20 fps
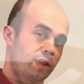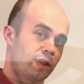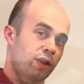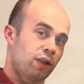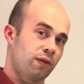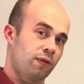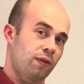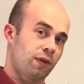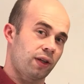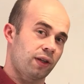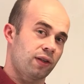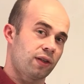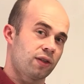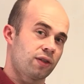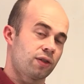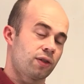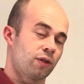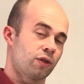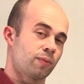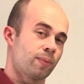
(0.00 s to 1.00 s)
knife like this
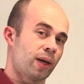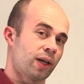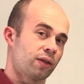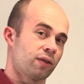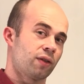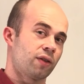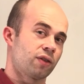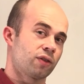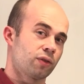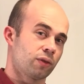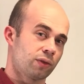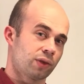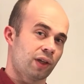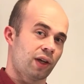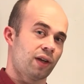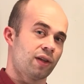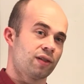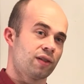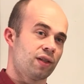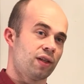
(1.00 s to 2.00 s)
goes back to the Song
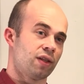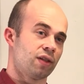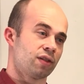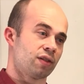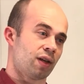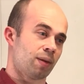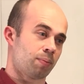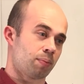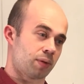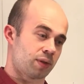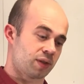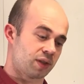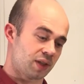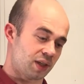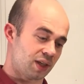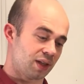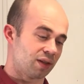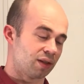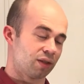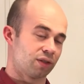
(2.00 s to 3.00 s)
Dynasty and does not
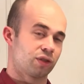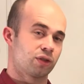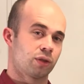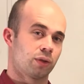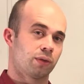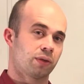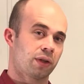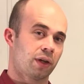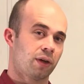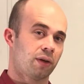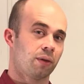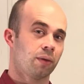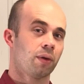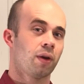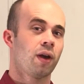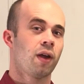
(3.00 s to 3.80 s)
precede the Shou Dao,